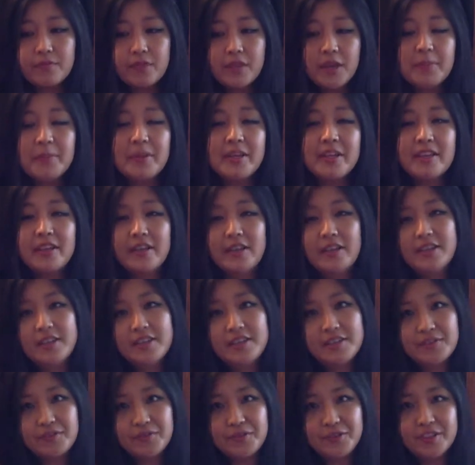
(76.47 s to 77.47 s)
I mean, it
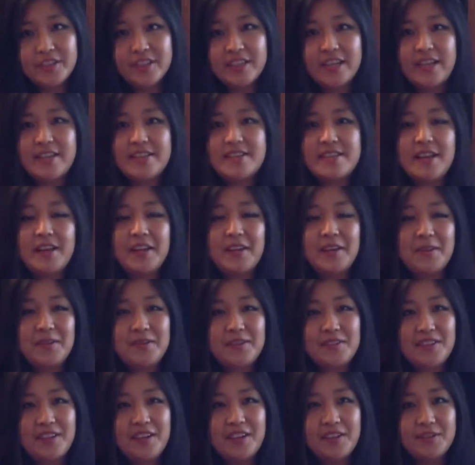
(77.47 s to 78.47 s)
is for the SI
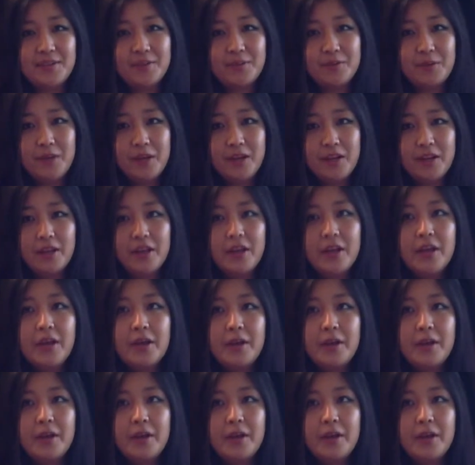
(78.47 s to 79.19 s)
user as well,